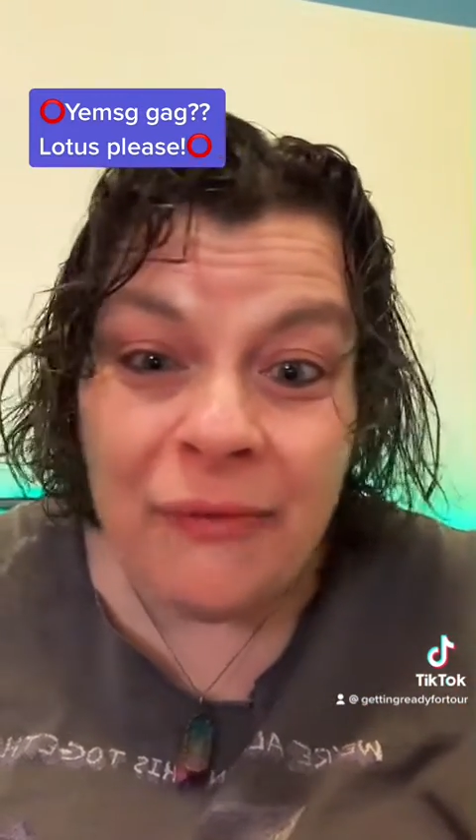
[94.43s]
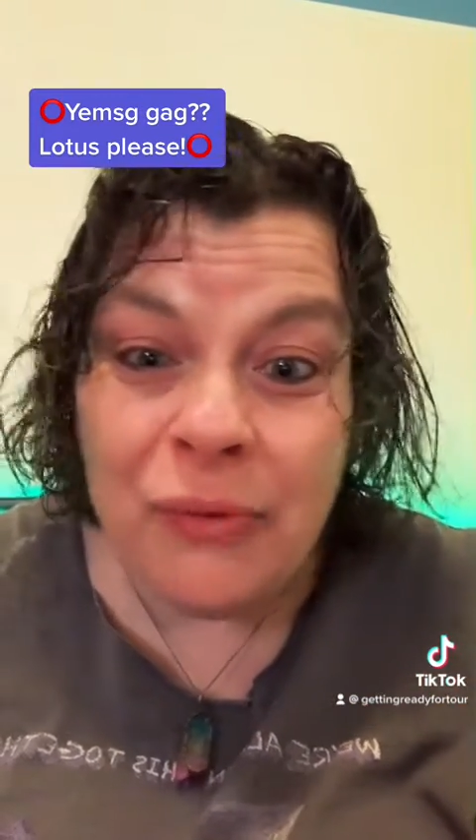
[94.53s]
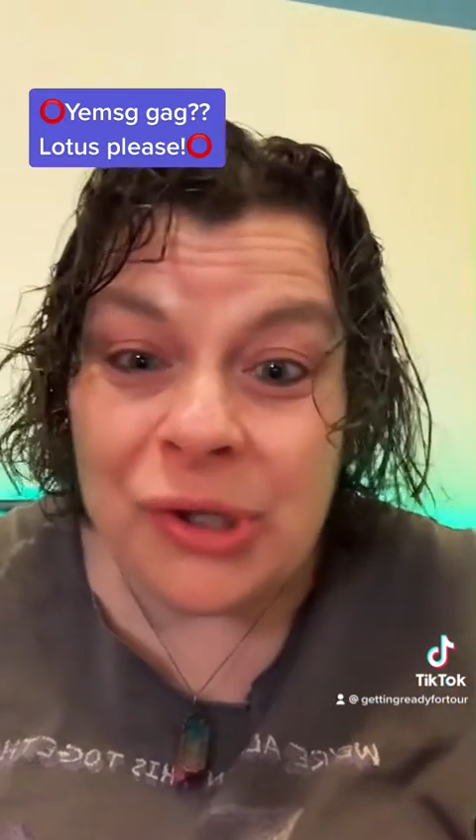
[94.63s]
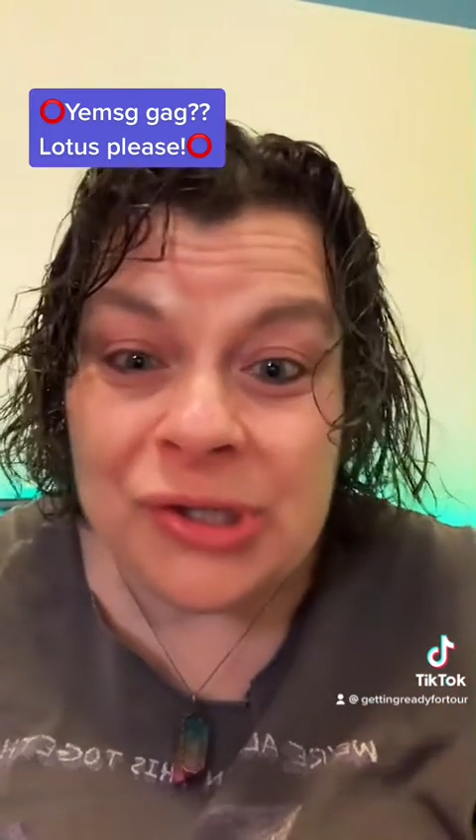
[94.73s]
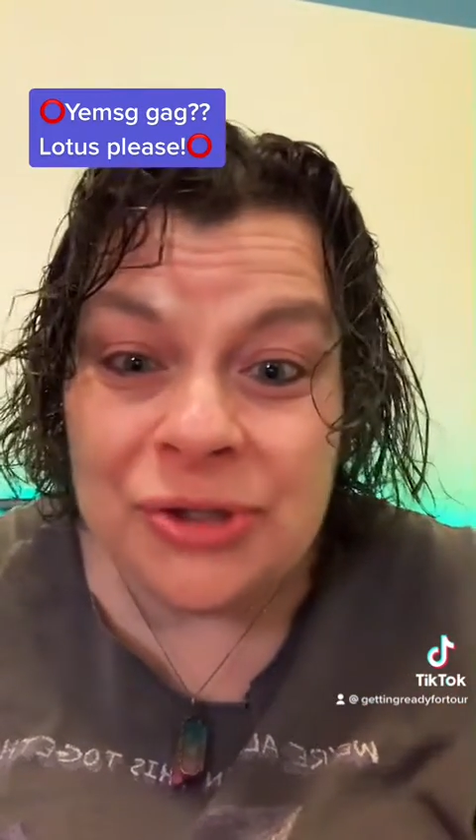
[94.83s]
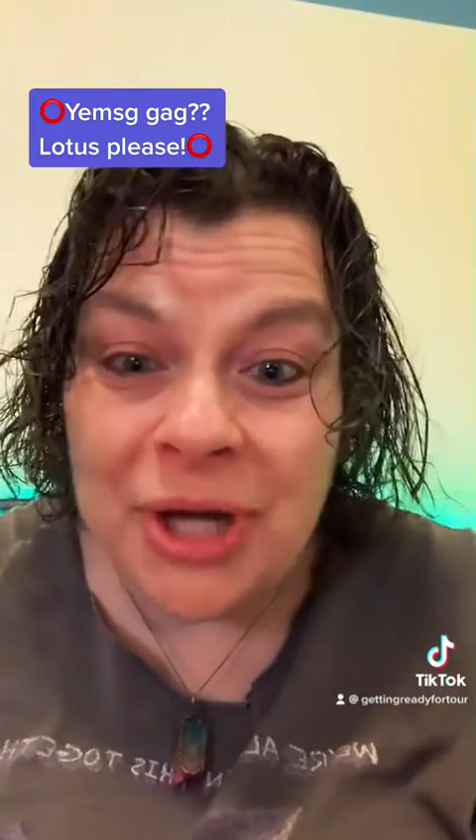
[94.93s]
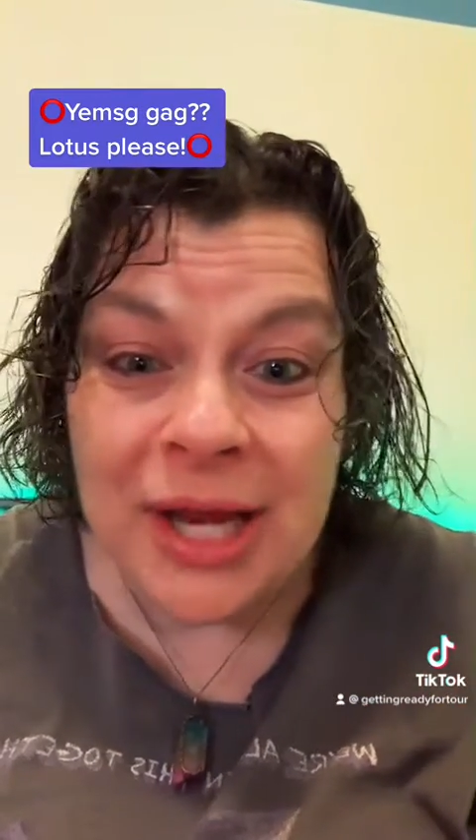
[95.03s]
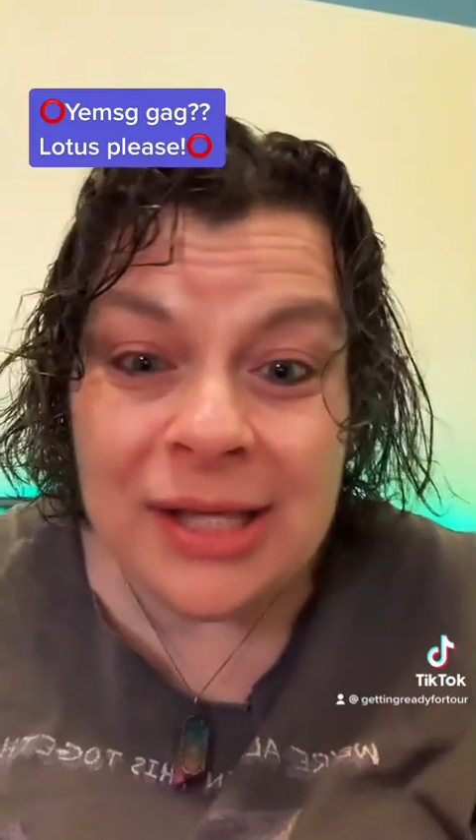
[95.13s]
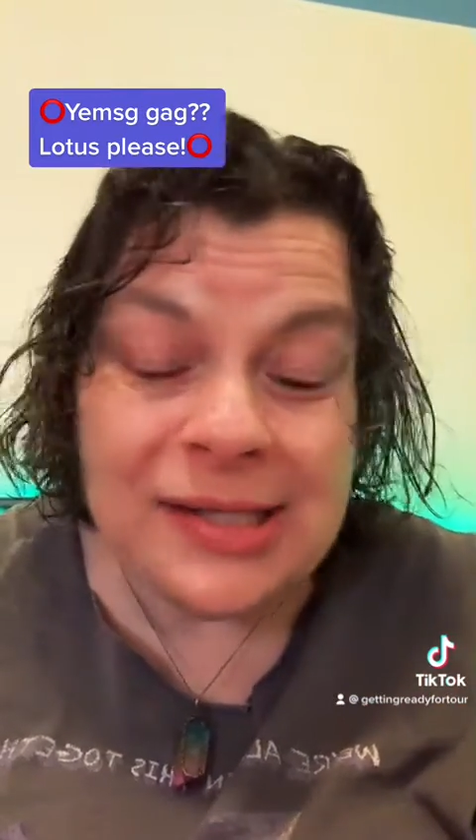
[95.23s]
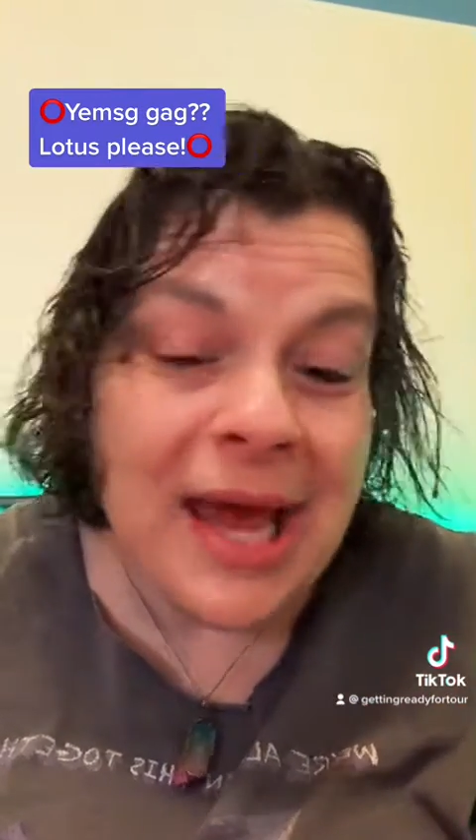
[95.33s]
of course,
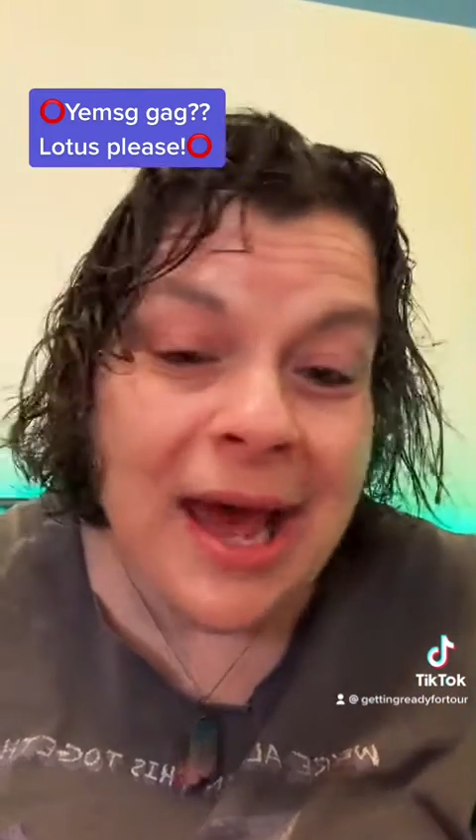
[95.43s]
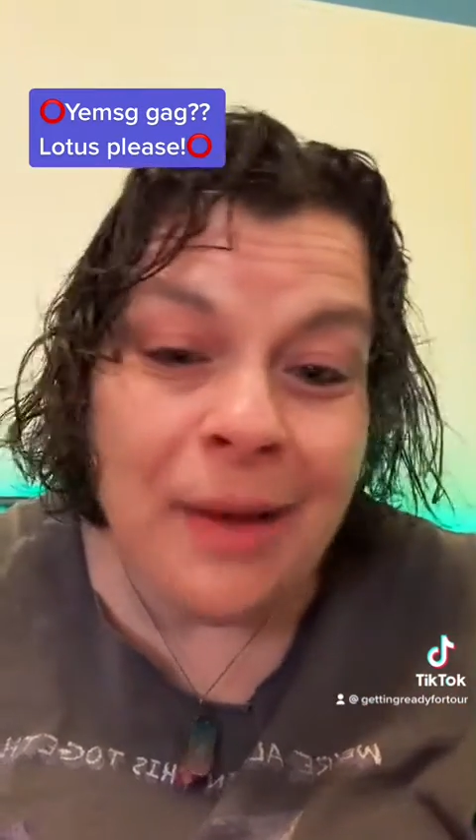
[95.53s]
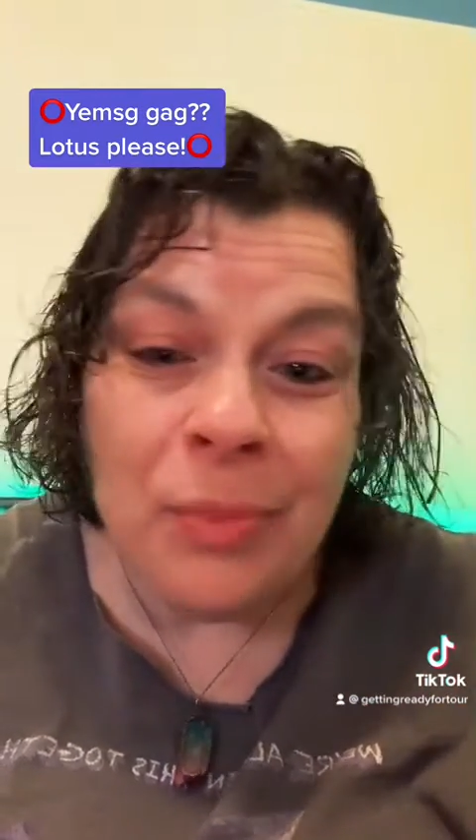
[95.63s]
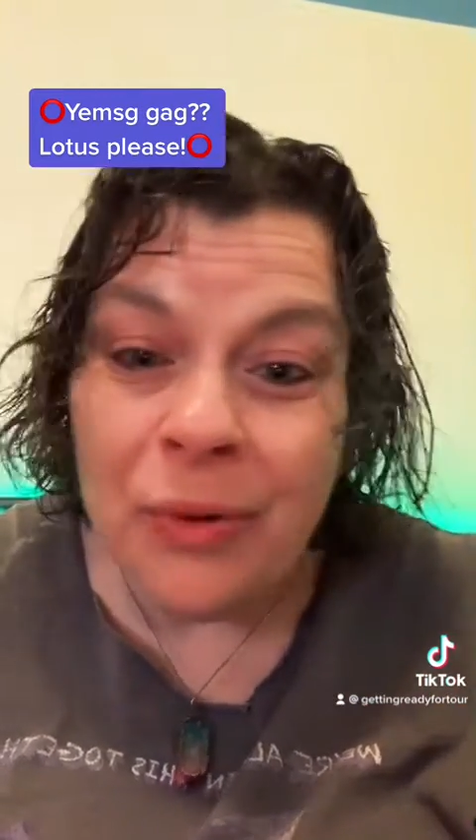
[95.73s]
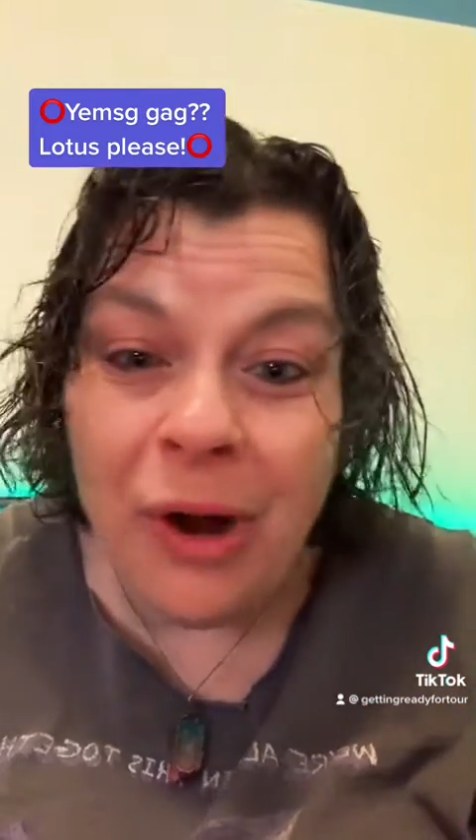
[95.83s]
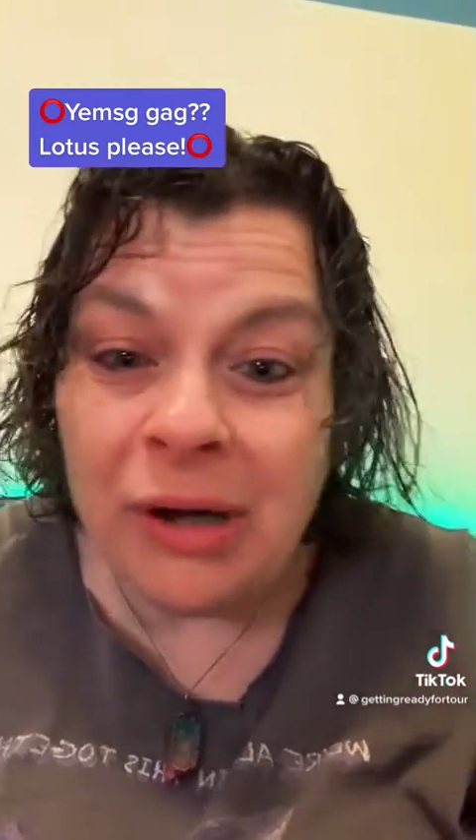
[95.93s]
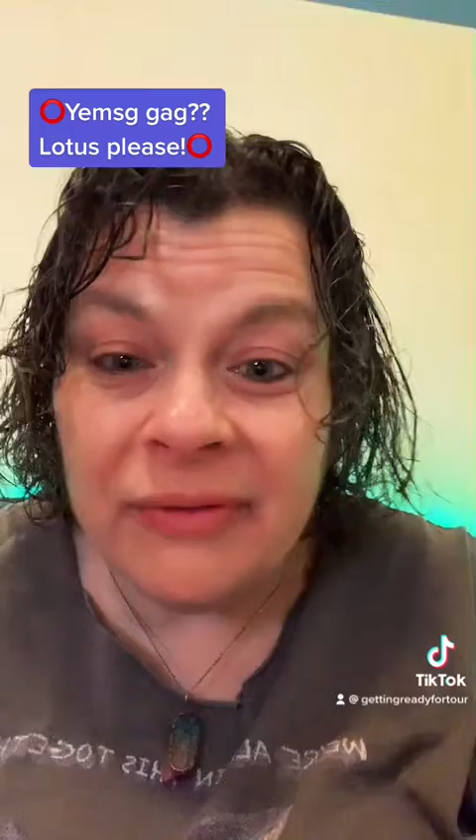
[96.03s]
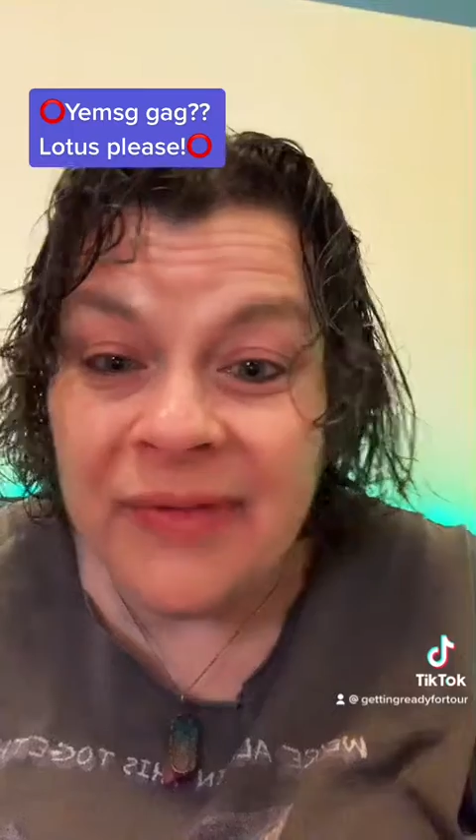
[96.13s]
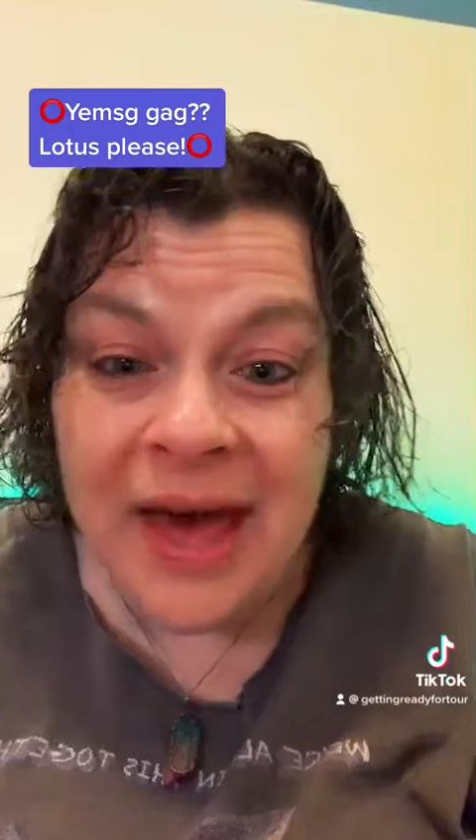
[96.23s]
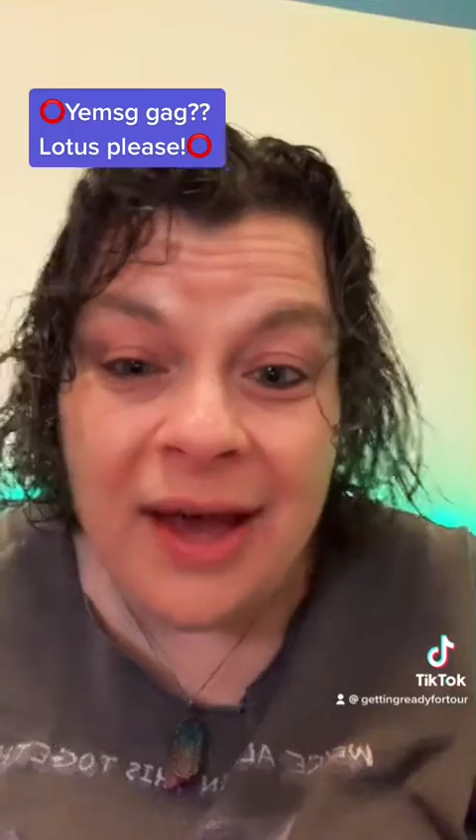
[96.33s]
Trey, Tab, all
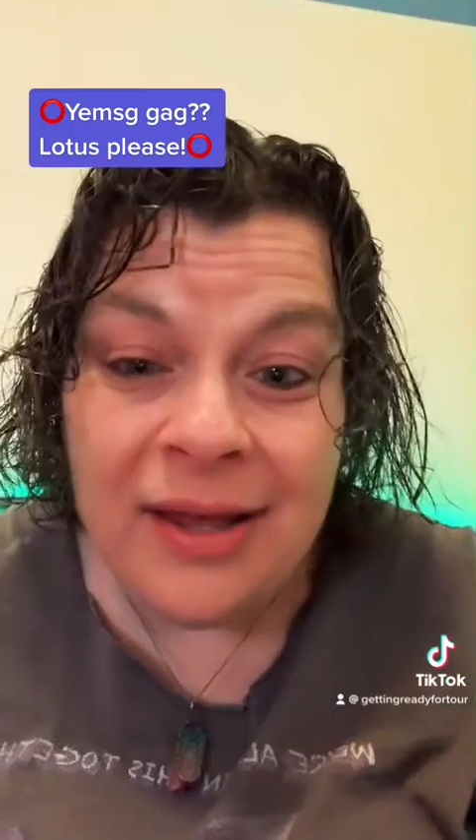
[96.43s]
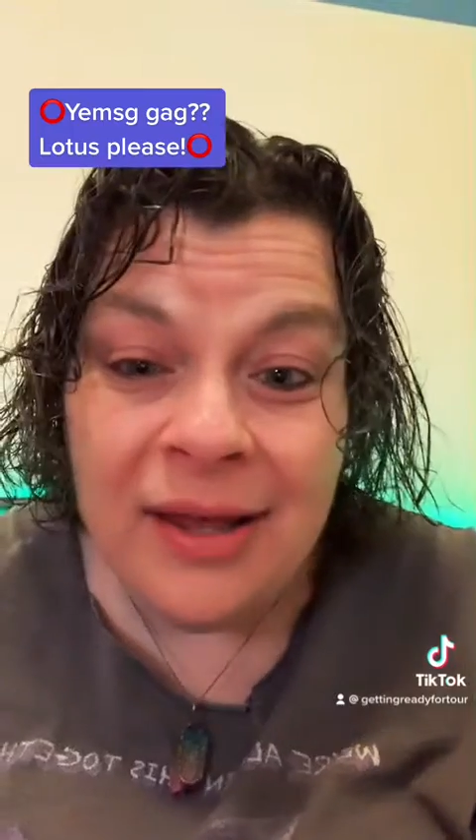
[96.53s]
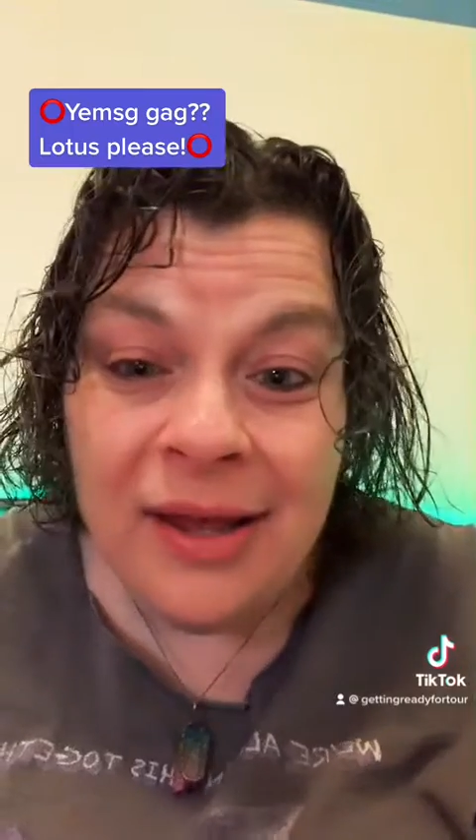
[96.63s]
of that,